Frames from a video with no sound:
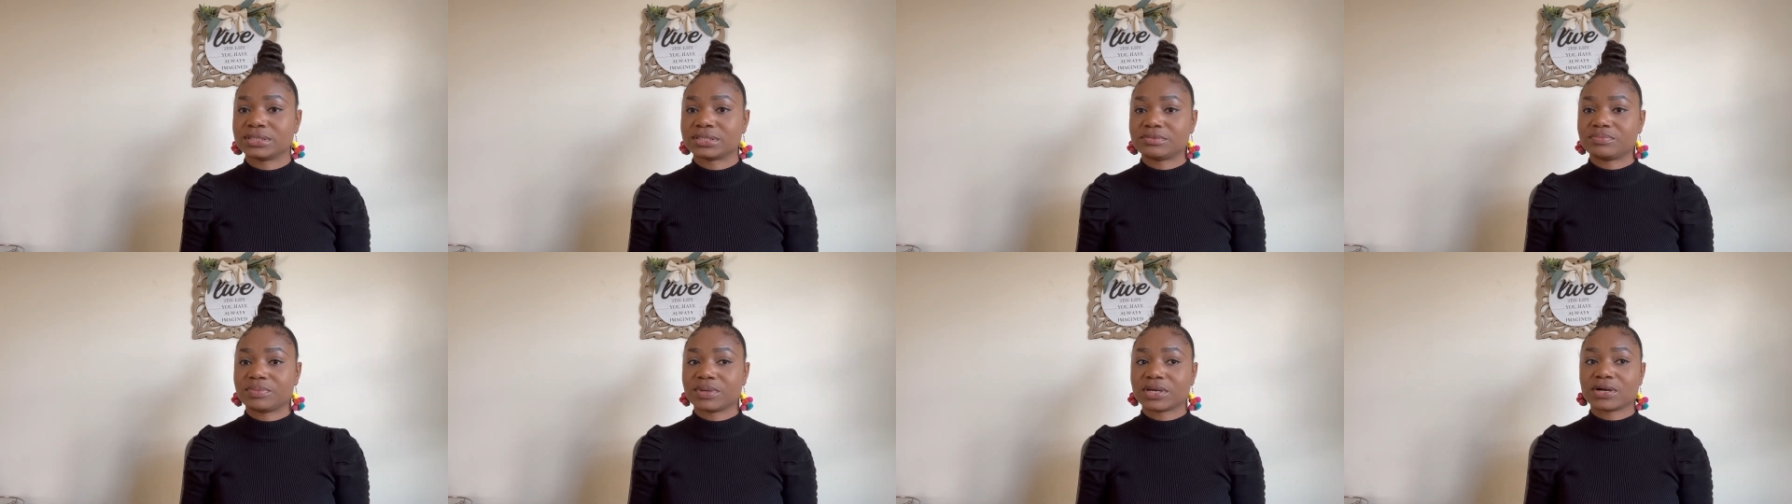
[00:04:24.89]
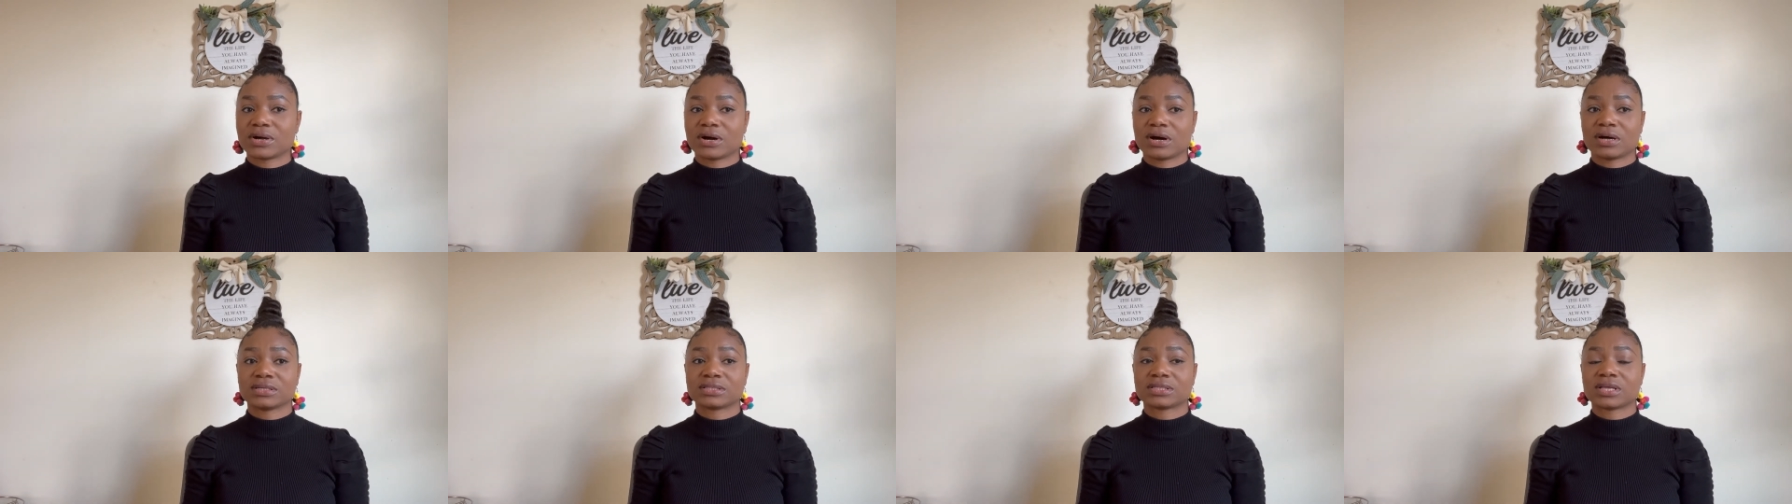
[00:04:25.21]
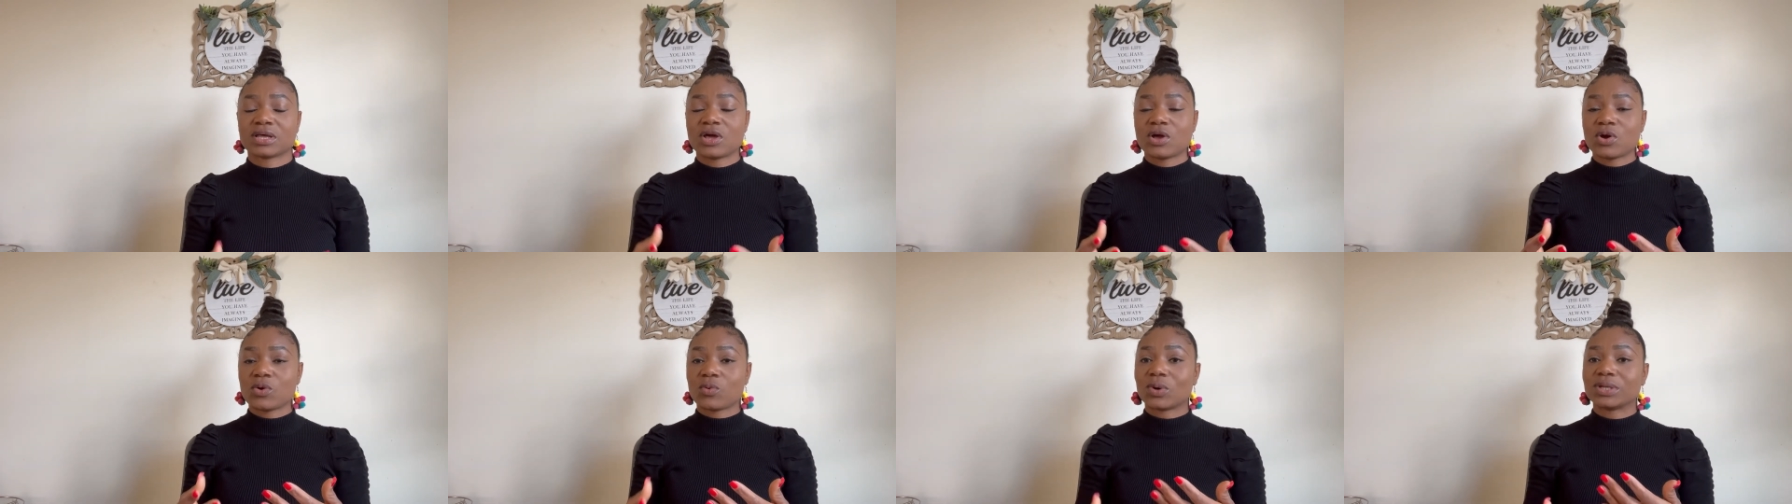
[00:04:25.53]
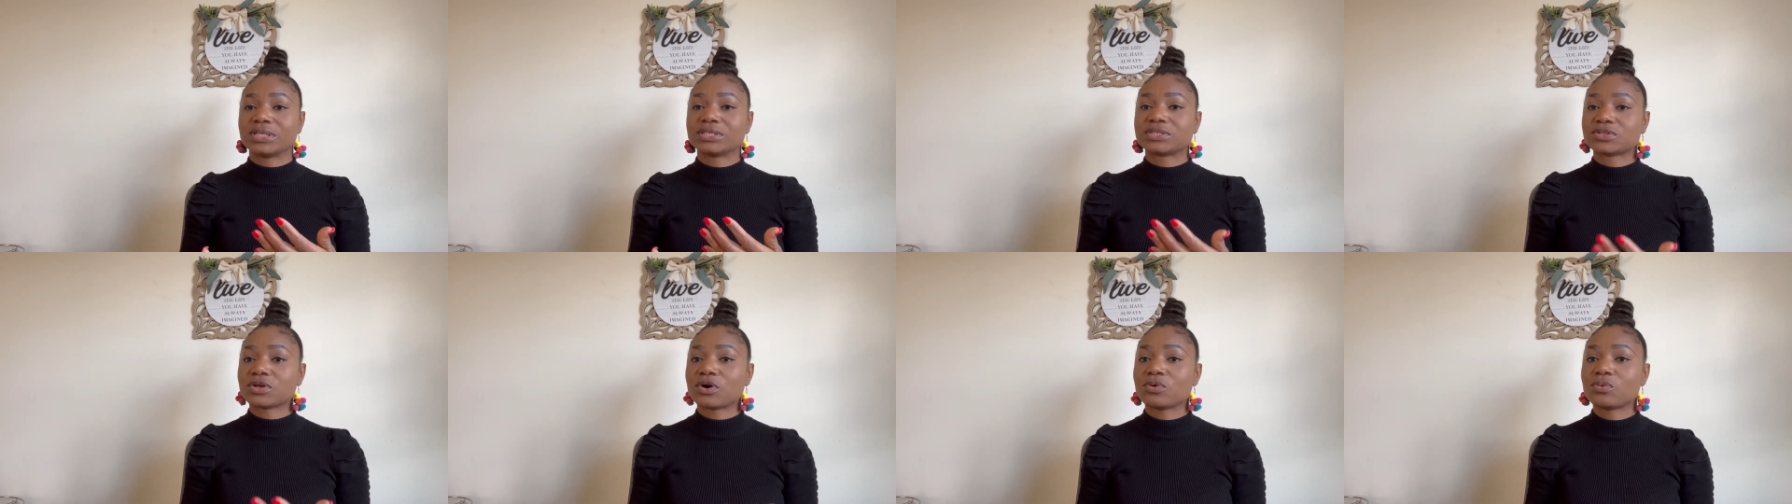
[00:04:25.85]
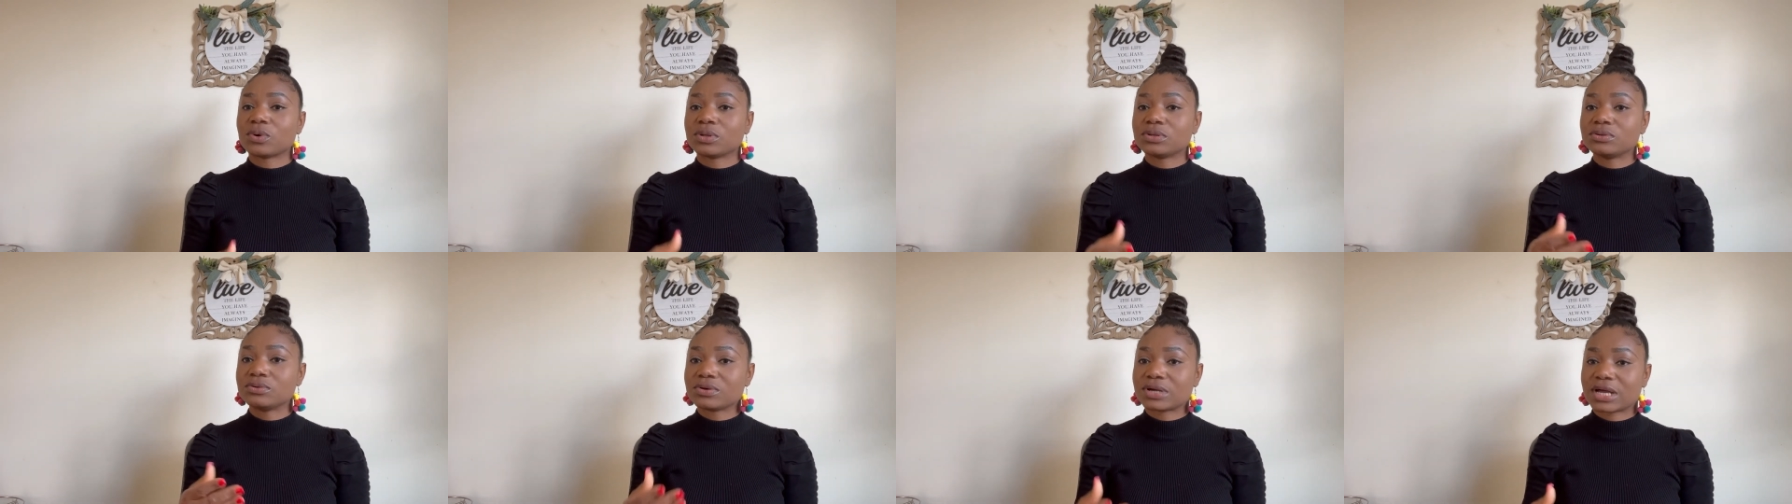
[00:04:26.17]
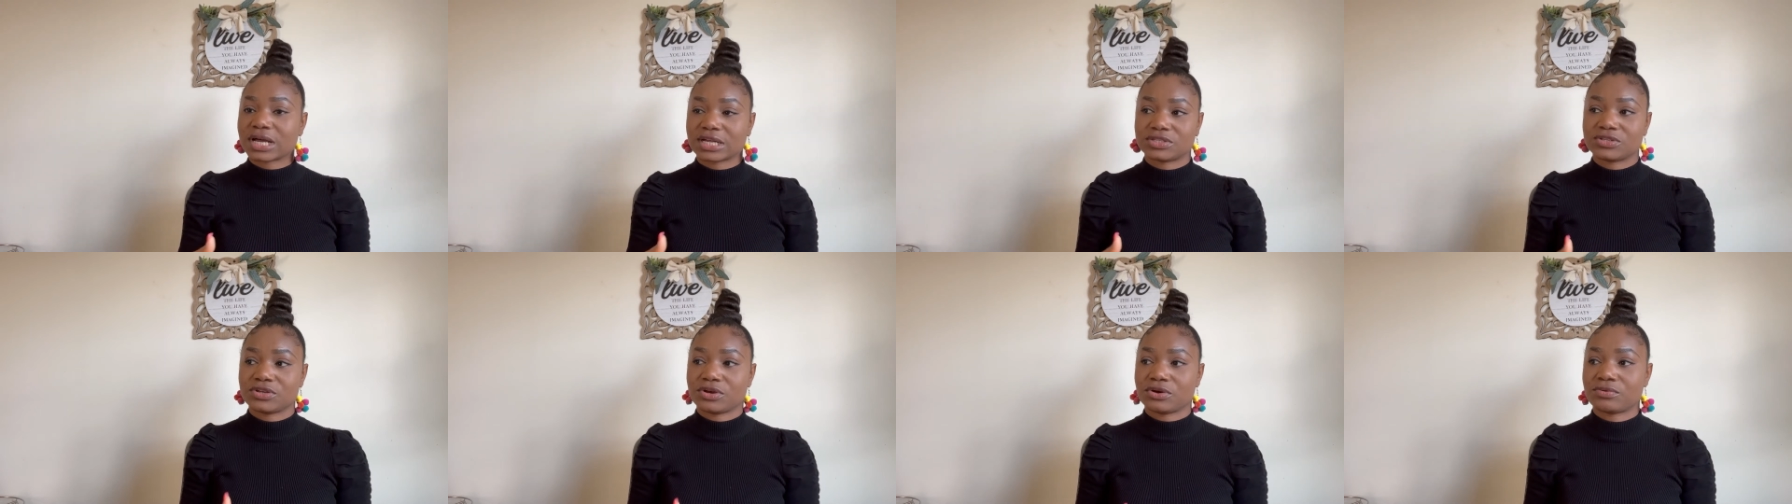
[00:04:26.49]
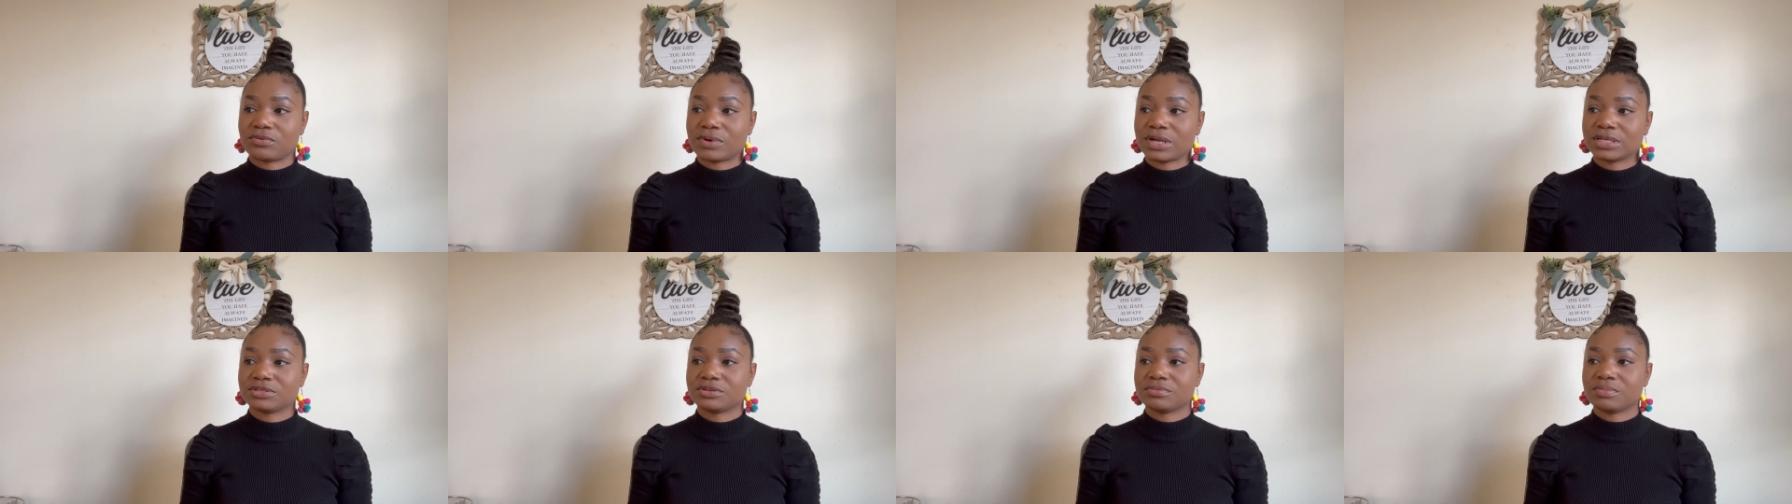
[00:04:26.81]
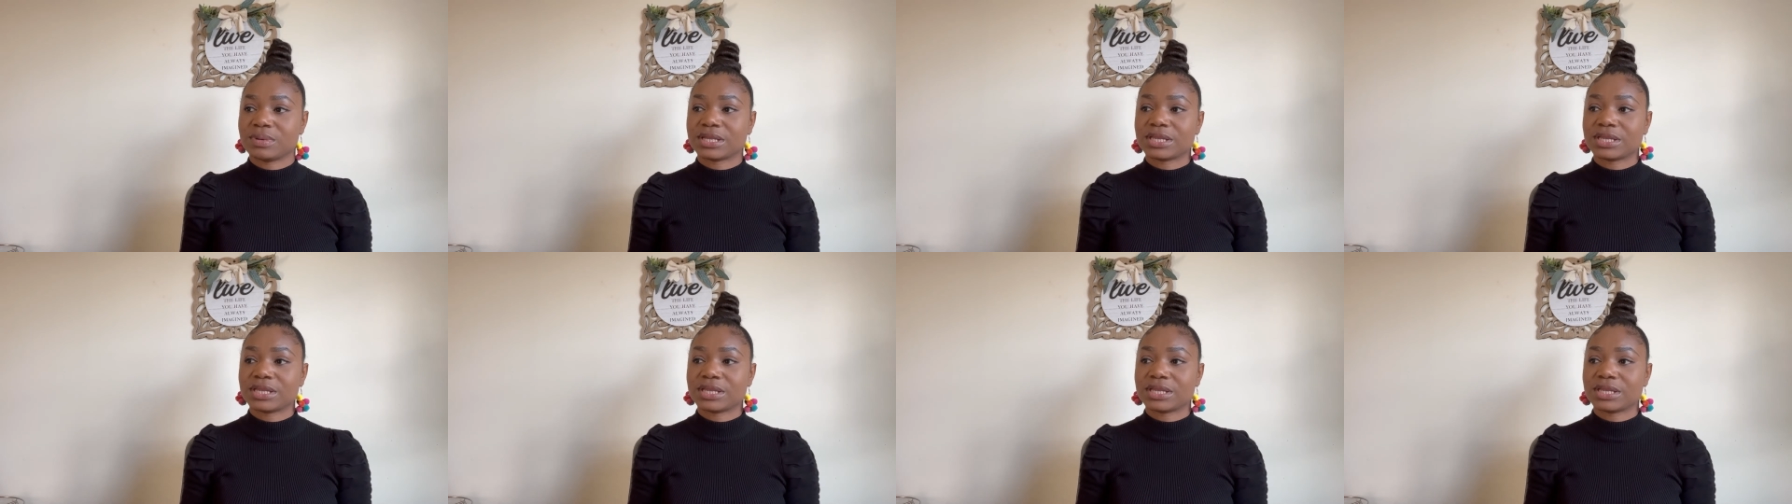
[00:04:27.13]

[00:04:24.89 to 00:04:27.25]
because when someone look at your resume,